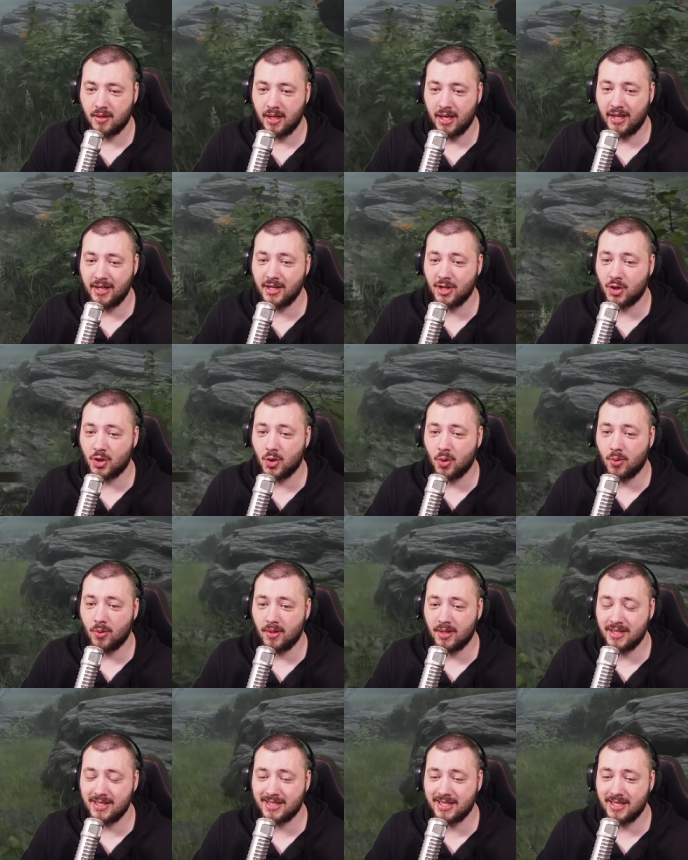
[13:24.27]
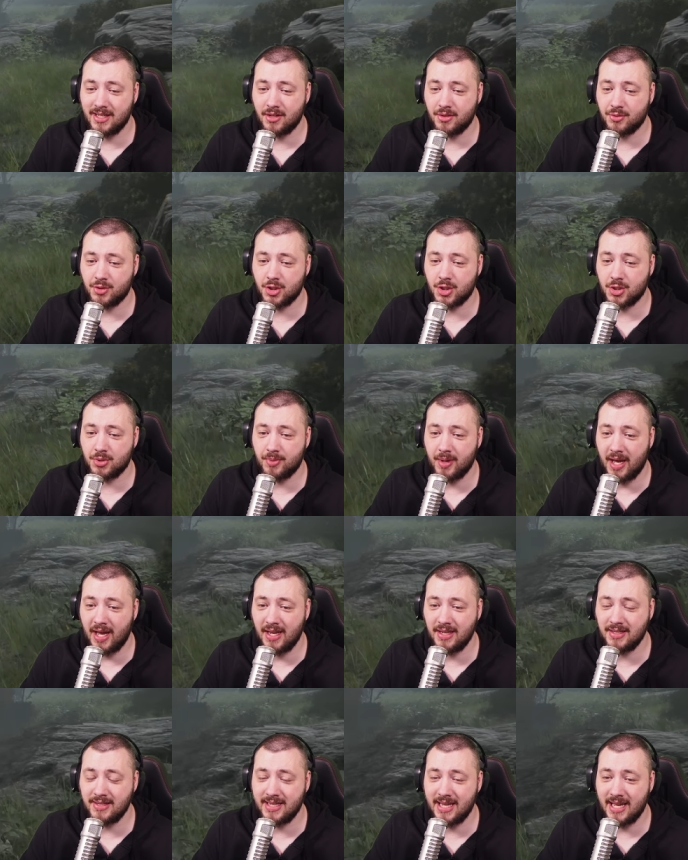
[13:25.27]
And your goal is it to
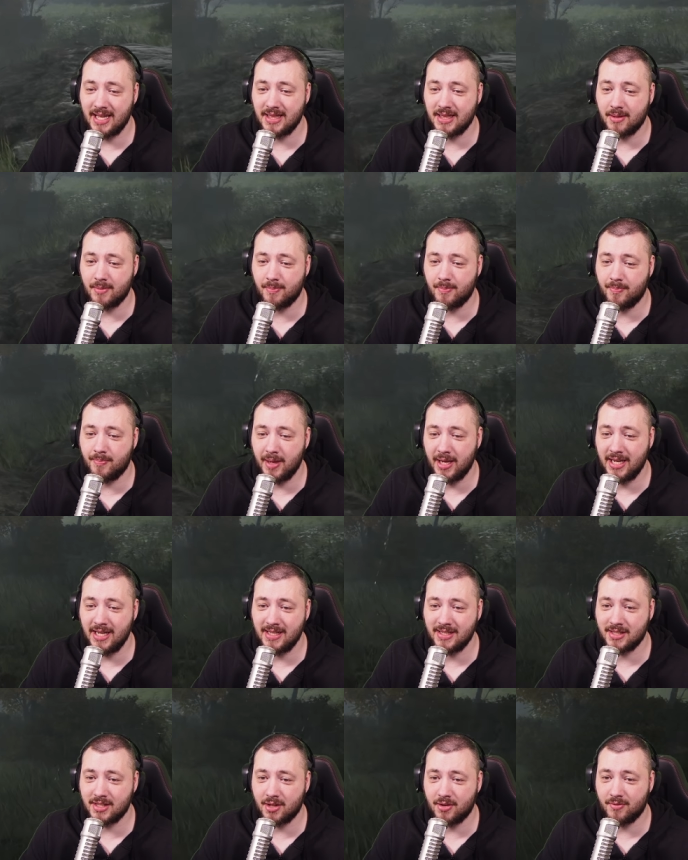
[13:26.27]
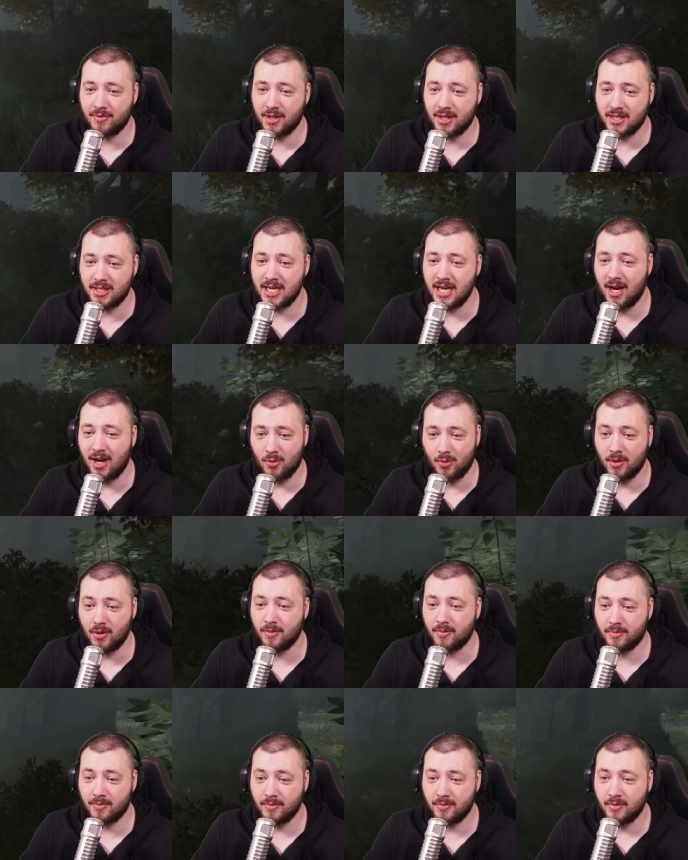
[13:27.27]
end at the base of the
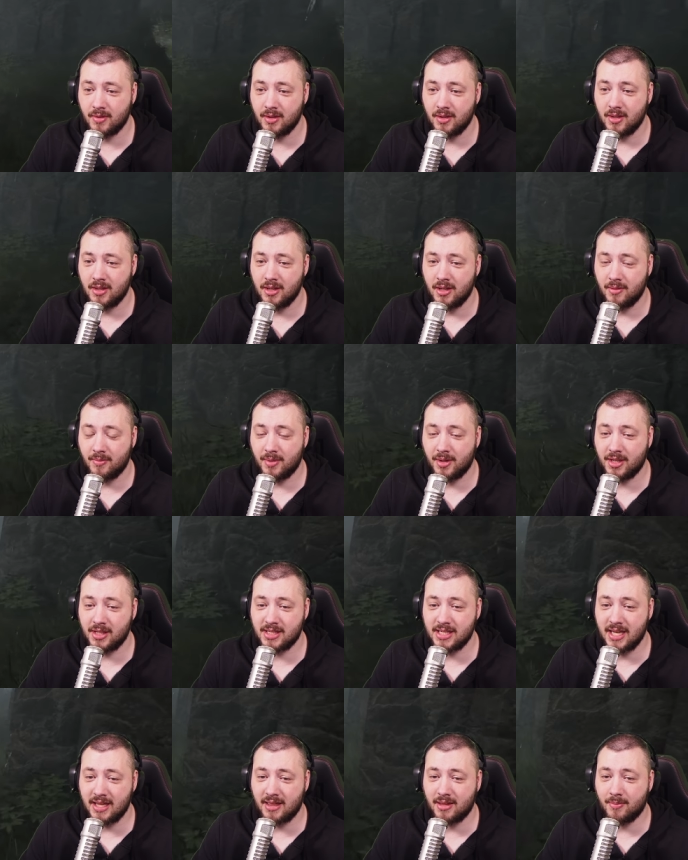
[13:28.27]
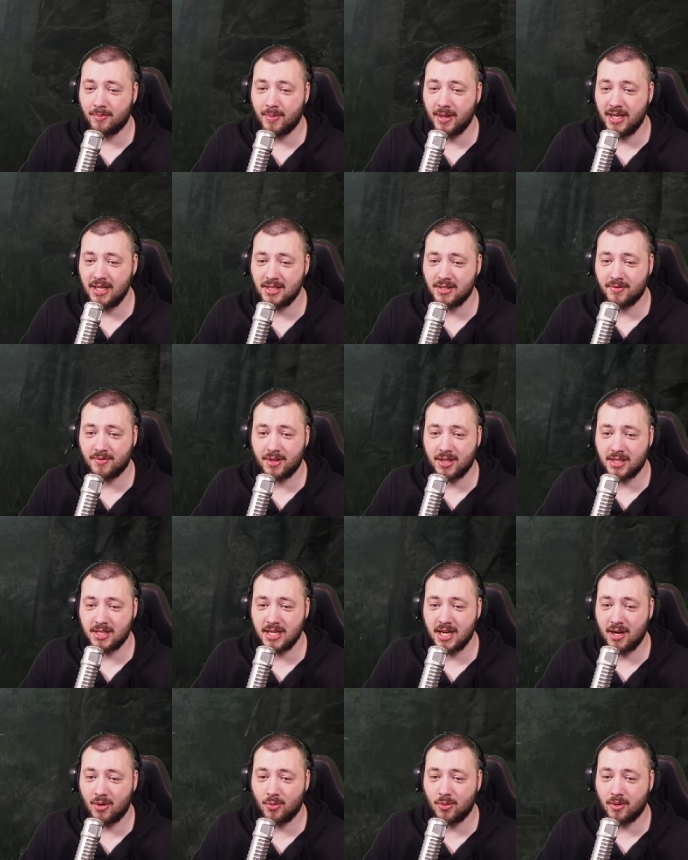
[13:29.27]
tower. Because at the base of the
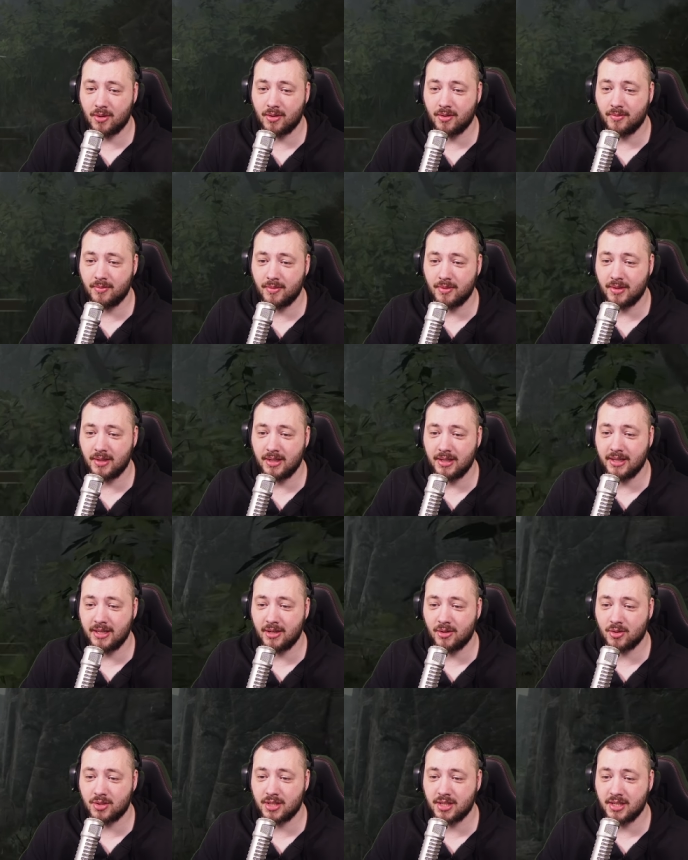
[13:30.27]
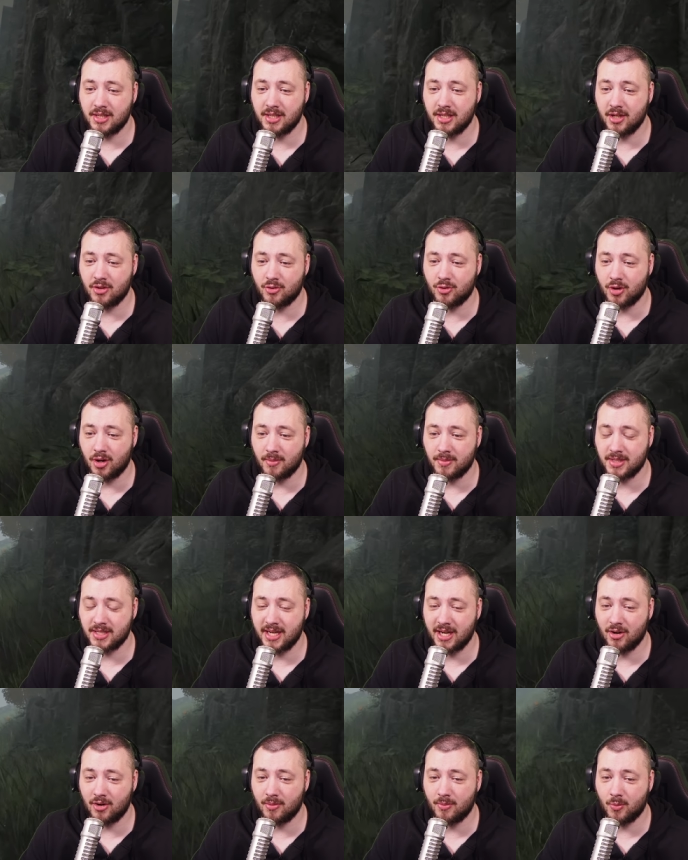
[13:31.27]
tower, there's a teardrop
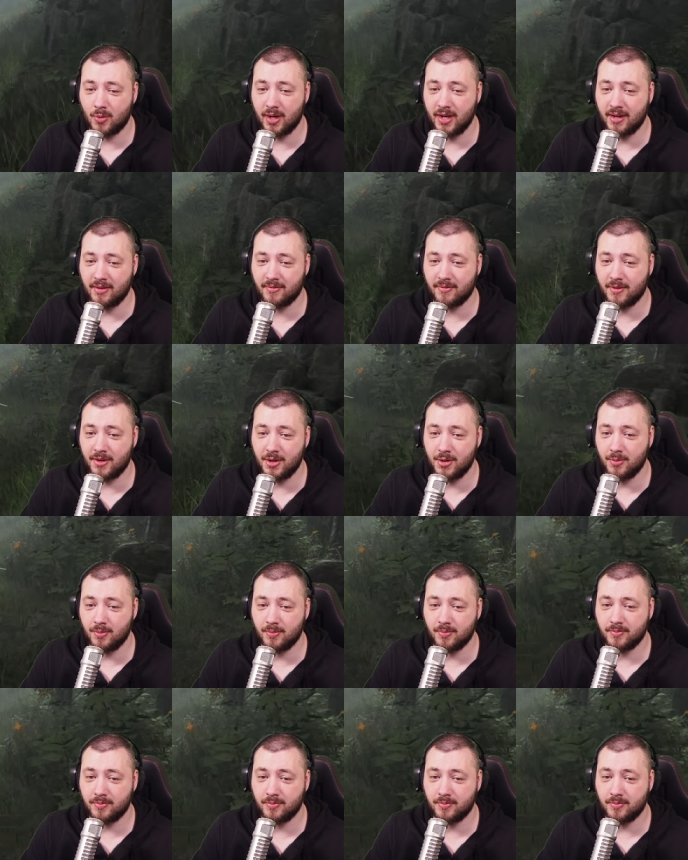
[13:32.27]
scarab waiting for you.